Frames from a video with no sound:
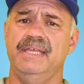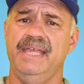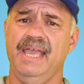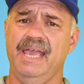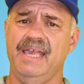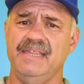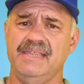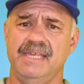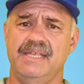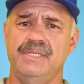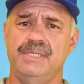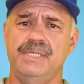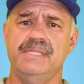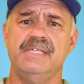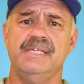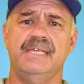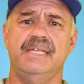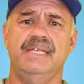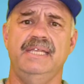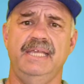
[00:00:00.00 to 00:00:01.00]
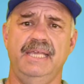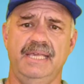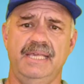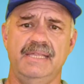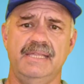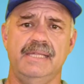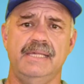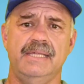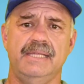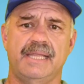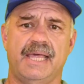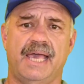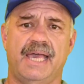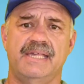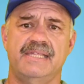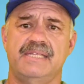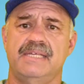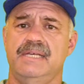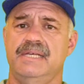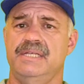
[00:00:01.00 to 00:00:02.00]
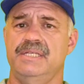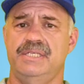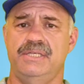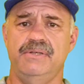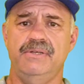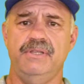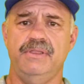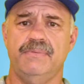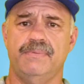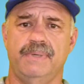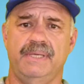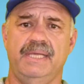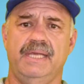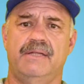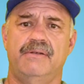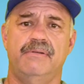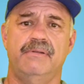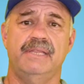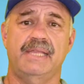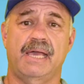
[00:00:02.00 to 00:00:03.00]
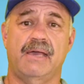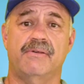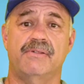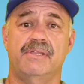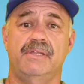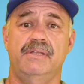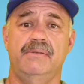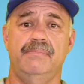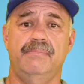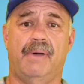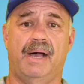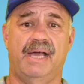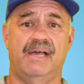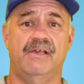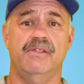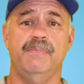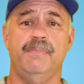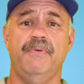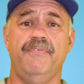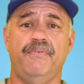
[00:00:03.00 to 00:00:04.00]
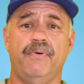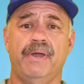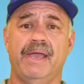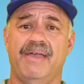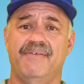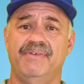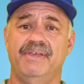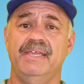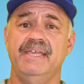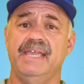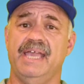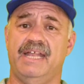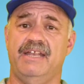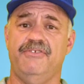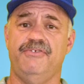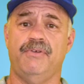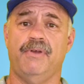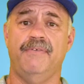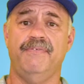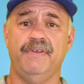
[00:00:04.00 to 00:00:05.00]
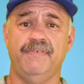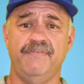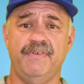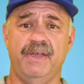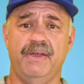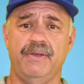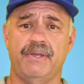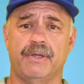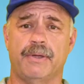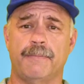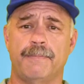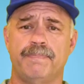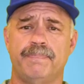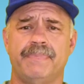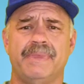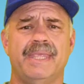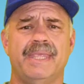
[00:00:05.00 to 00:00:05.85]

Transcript: gas engines can easily last 200,000 to 300,000 miles before having catastrophic failure.